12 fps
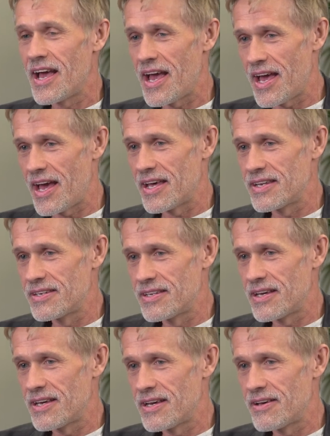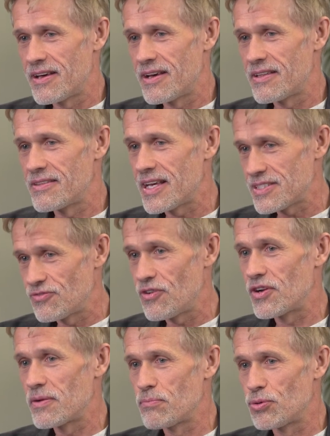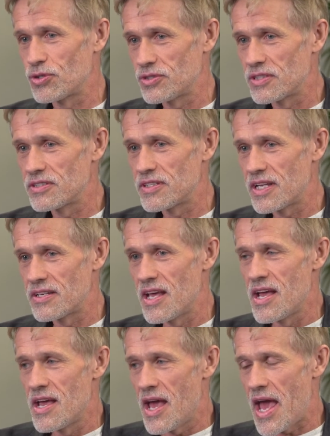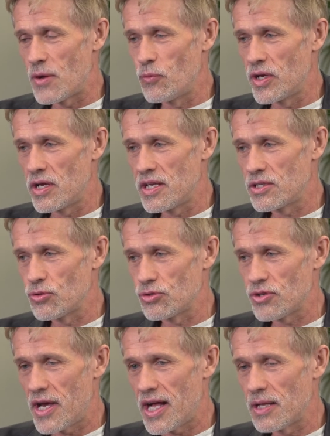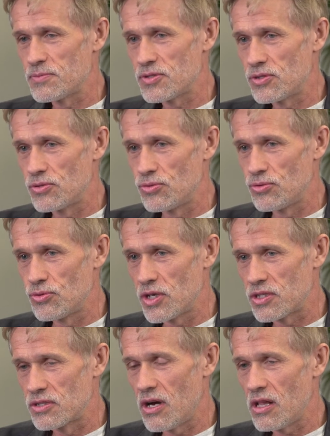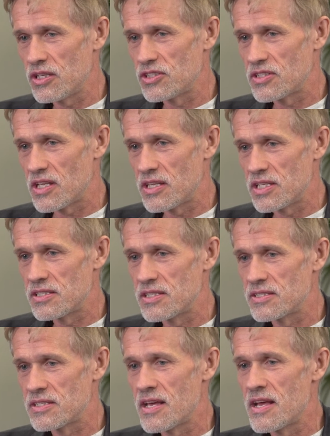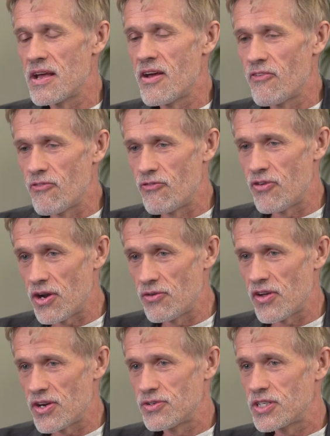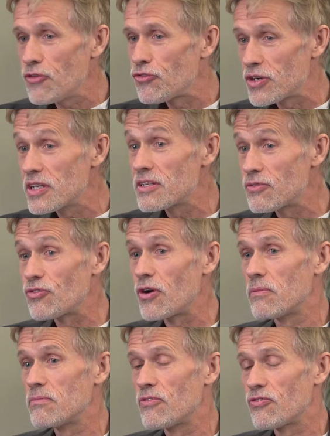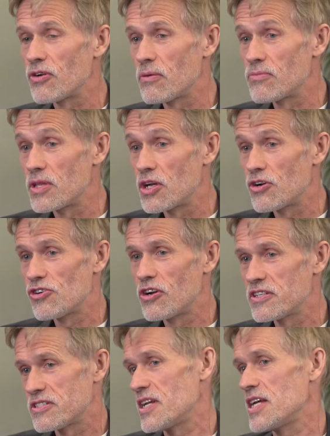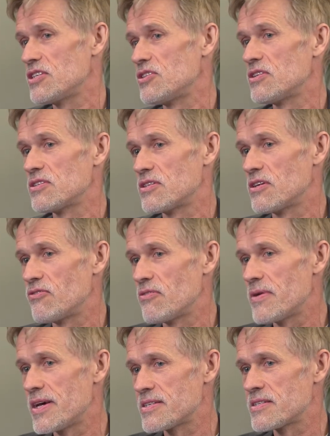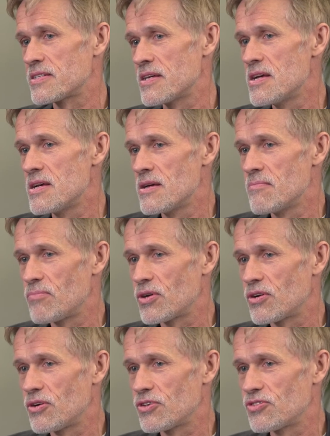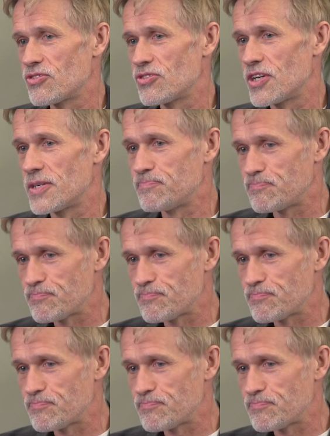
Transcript: and uh, that's very important. And, and we, it also helps to acknowledge that this is very, very different from, from the early stages of MS because, uh,